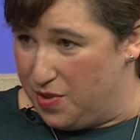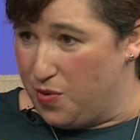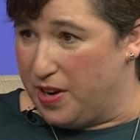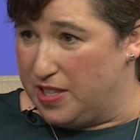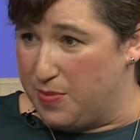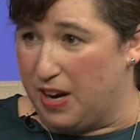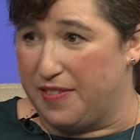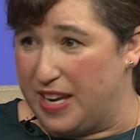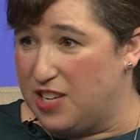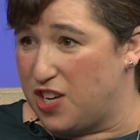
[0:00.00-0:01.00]
who wanted to marry of
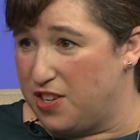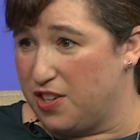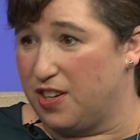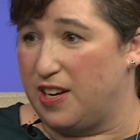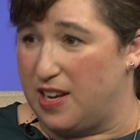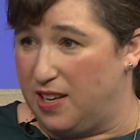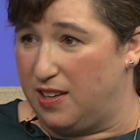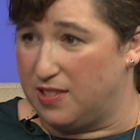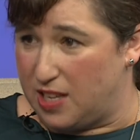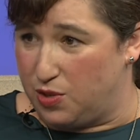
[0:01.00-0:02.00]
any gender and any
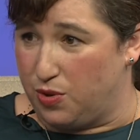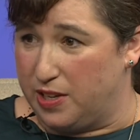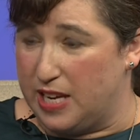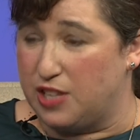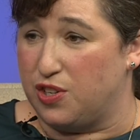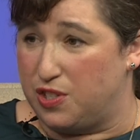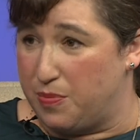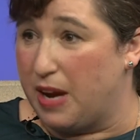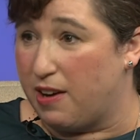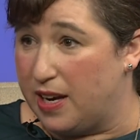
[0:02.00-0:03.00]
sexual orientation to
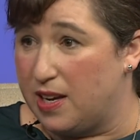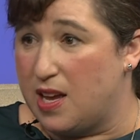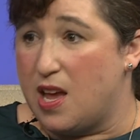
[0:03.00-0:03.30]
marry.